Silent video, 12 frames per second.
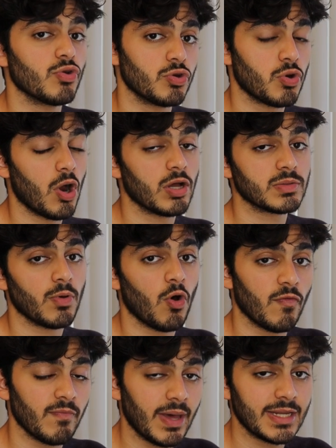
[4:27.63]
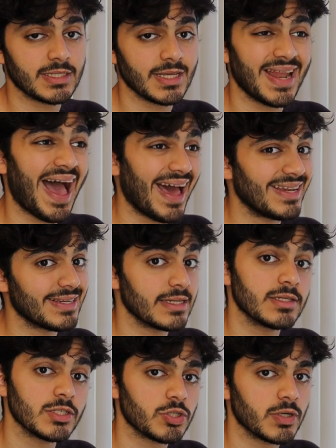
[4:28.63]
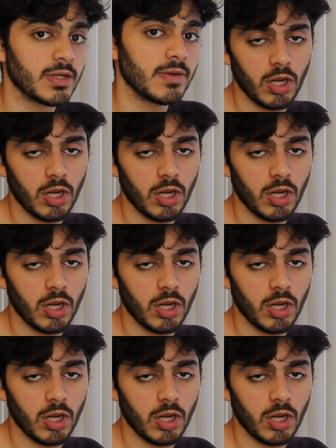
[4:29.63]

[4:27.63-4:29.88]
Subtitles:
good grasp of medicine and dentistry.